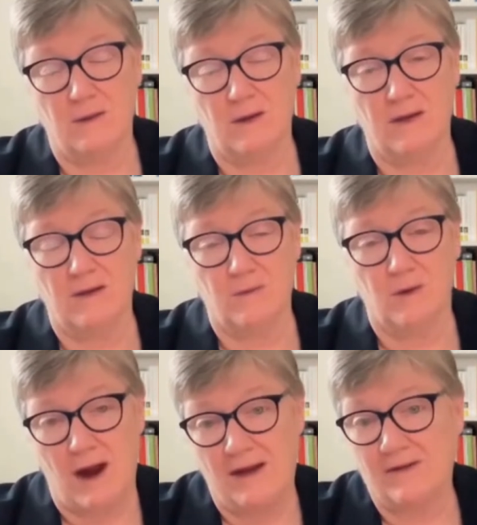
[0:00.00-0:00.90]
we're
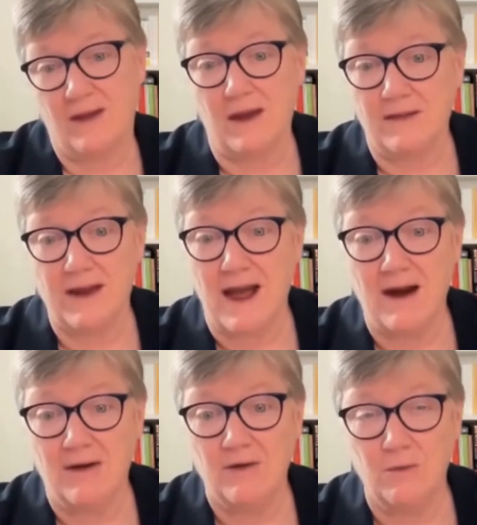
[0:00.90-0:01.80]
asking then
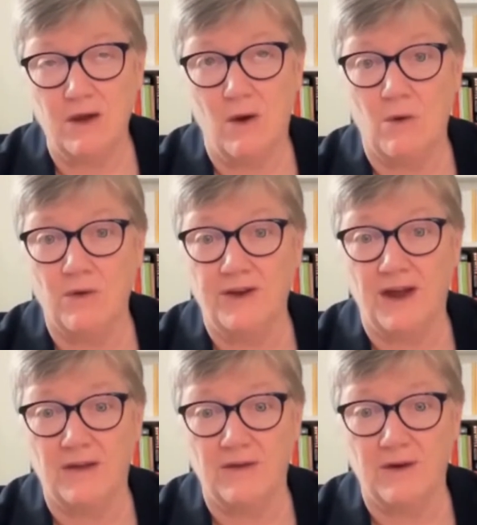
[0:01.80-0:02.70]
how do we hold
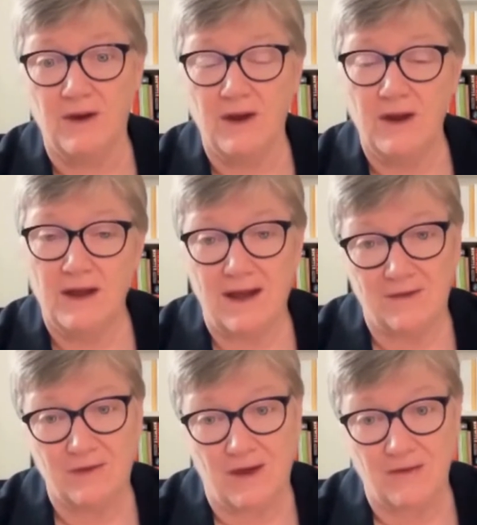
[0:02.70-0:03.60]
together
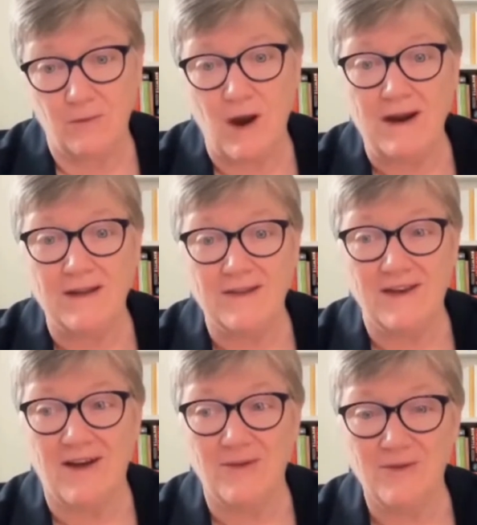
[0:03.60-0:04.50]
as a
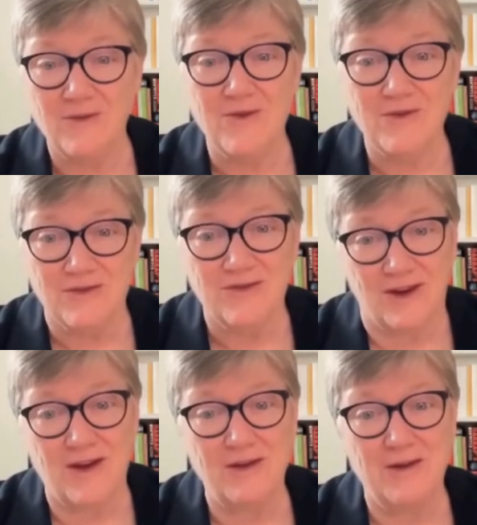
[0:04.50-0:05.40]
reconciled church?
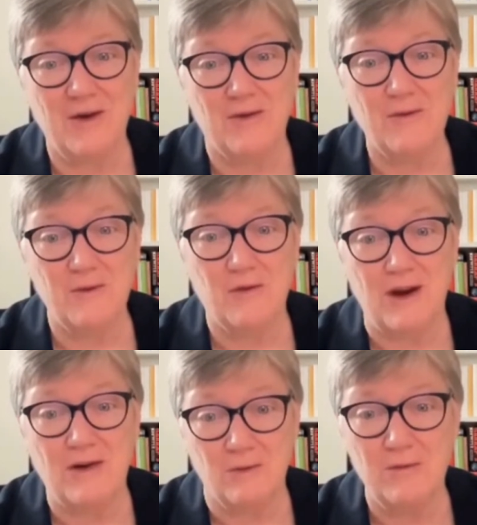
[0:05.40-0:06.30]
If we're trying
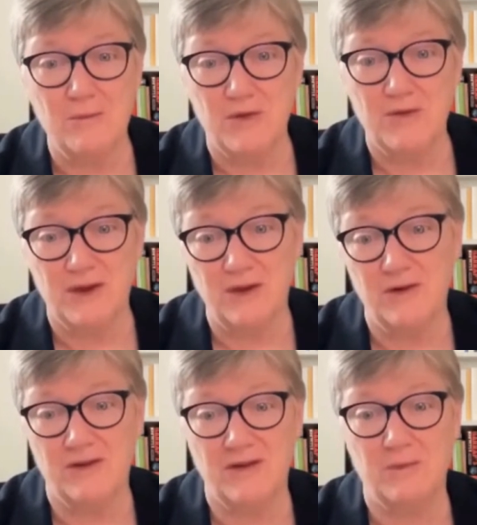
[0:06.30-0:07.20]
to rebuild the
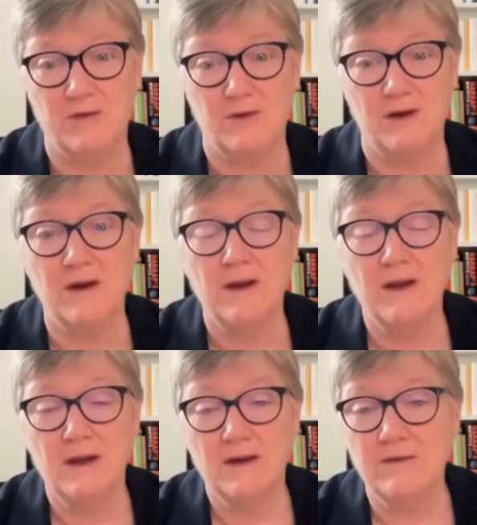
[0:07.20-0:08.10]
unity between
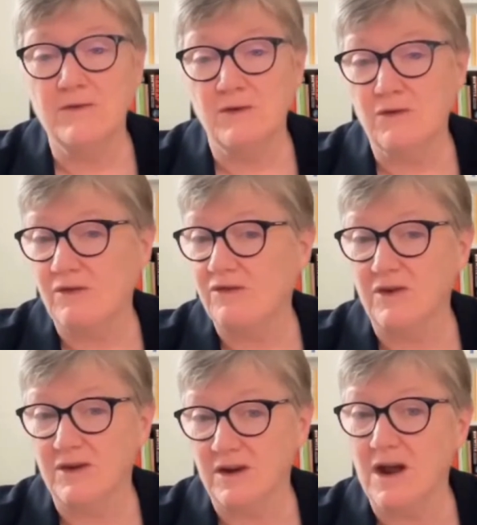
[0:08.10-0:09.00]
different Christian
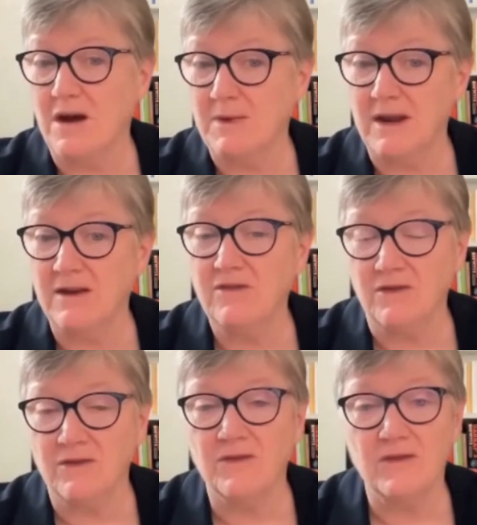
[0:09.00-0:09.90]

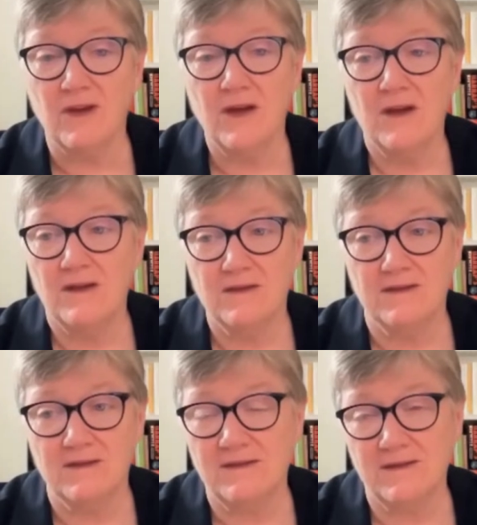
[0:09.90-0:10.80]
denominations.
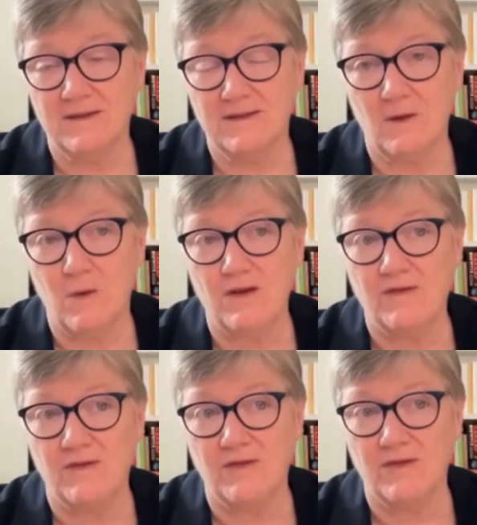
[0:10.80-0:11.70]
The
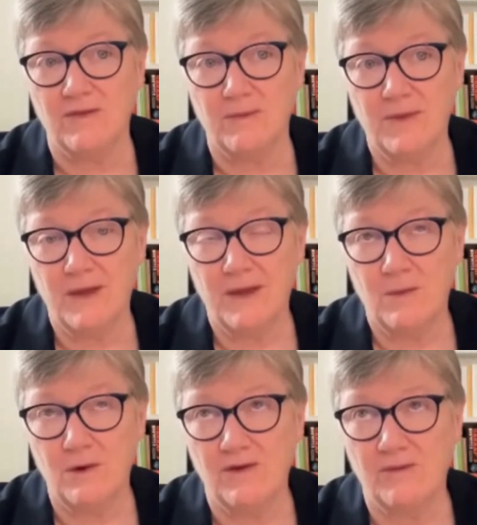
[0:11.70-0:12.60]
questions,
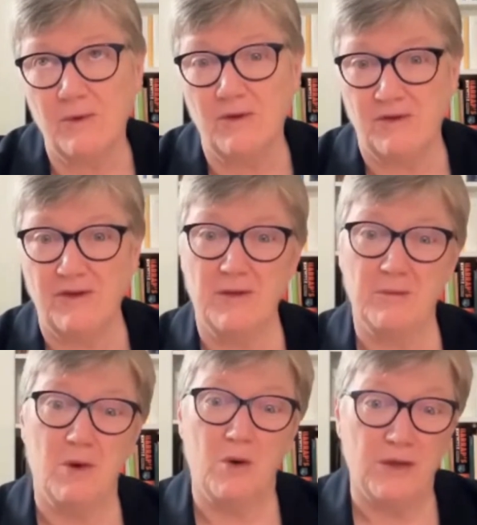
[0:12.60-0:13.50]
we're experiencing them
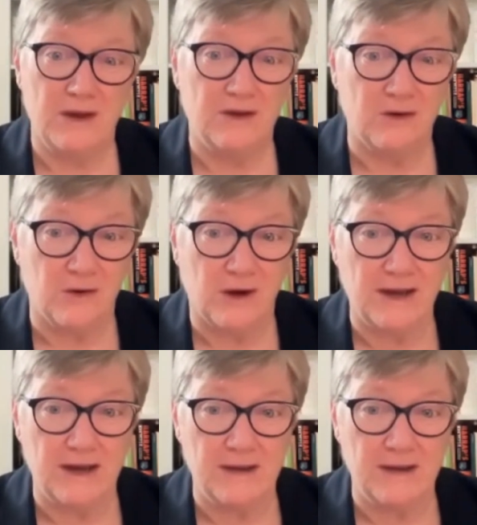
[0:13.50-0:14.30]
both internally